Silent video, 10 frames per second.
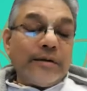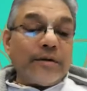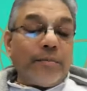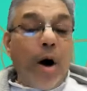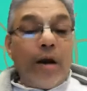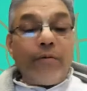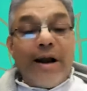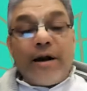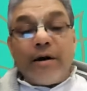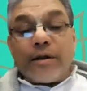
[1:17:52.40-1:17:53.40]
The ball
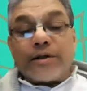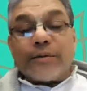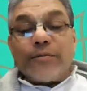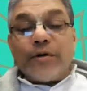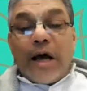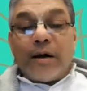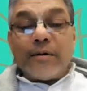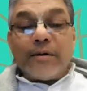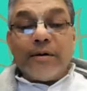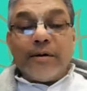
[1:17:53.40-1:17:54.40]
went into the Jamuna,
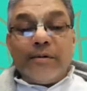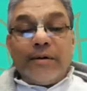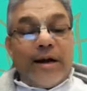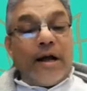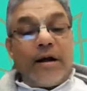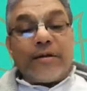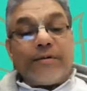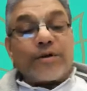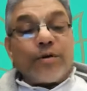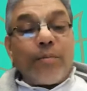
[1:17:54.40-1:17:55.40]
and now there
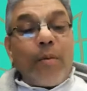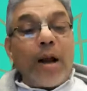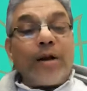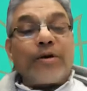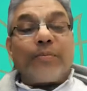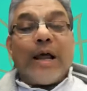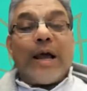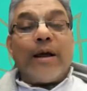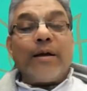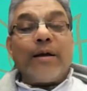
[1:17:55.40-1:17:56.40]
was no ball to
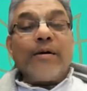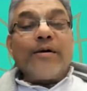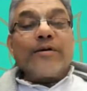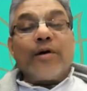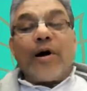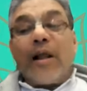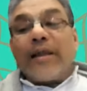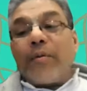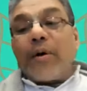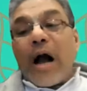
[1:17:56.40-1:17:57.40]
play. So all
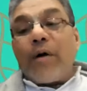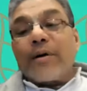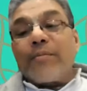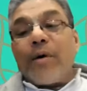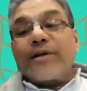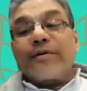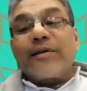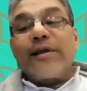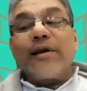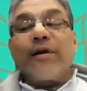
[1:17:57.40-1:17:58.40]
the coward boys were
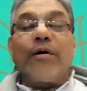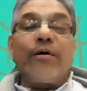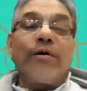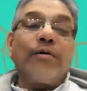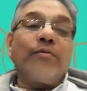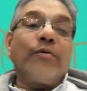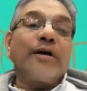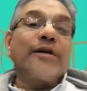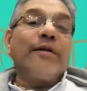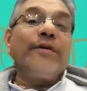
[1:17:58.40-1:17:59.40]
thinking, "Oh,
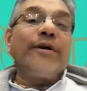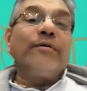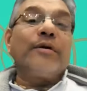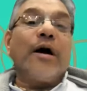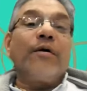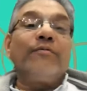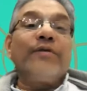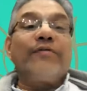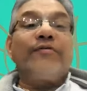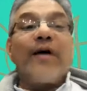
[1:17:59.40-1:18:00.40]
what shall we do now?
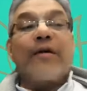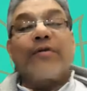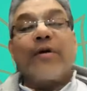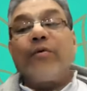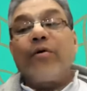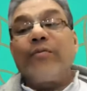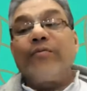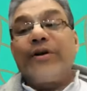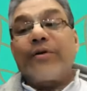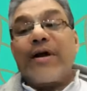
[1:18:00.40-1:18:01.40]
We are far from home.
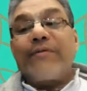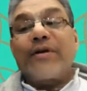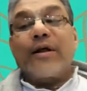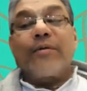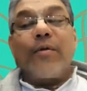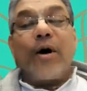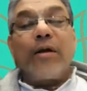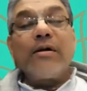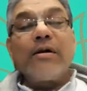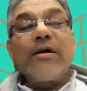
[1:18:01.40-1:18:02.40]
We don't have another
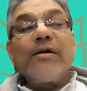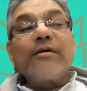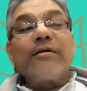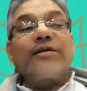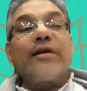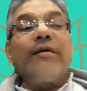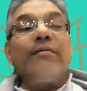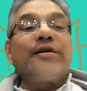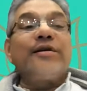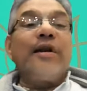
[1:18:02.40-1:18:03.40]
ball." Krishna
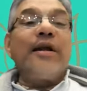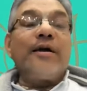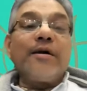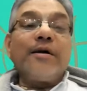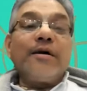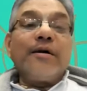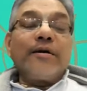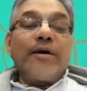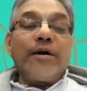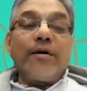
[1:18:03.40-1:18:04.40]
immediately,
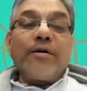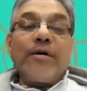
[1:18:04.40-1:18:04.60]
you know,